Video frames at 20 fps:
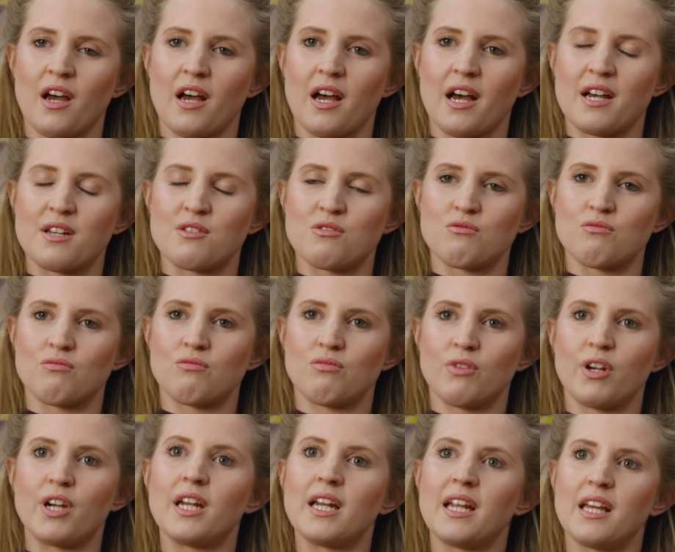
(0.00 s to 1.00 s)
has
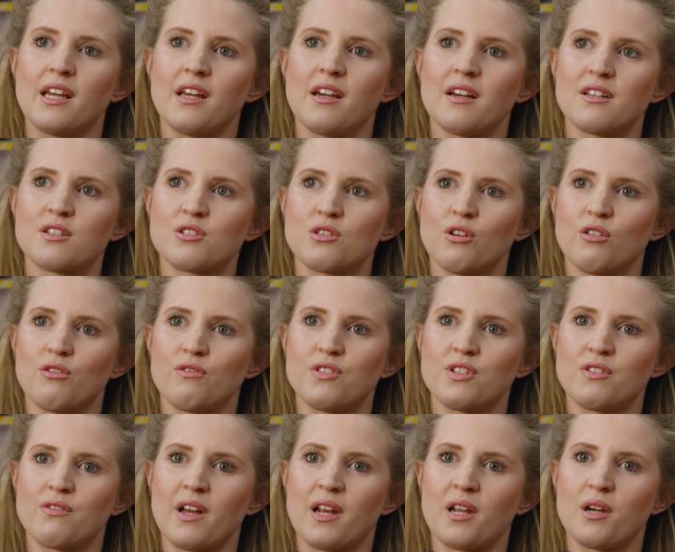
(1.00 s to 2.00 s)
really sort of
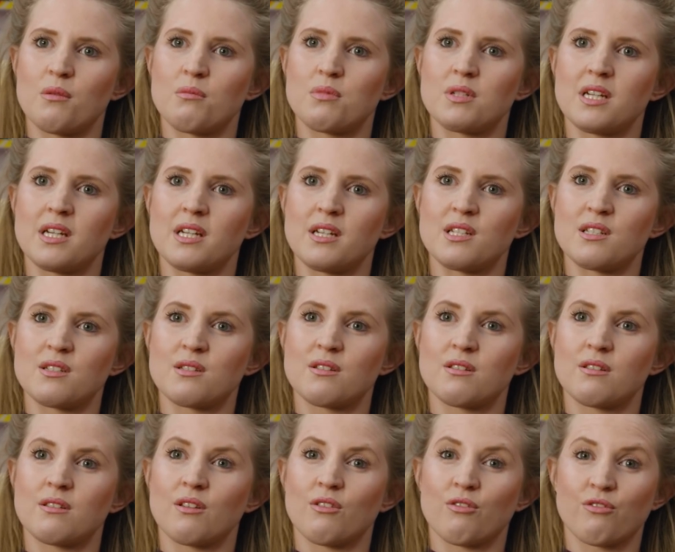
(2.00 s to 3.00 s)
developed is
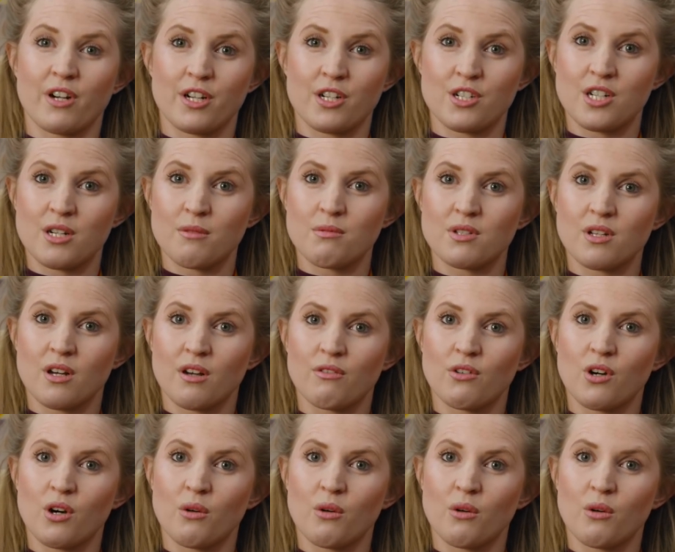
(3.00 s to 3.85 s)
the friendships that I've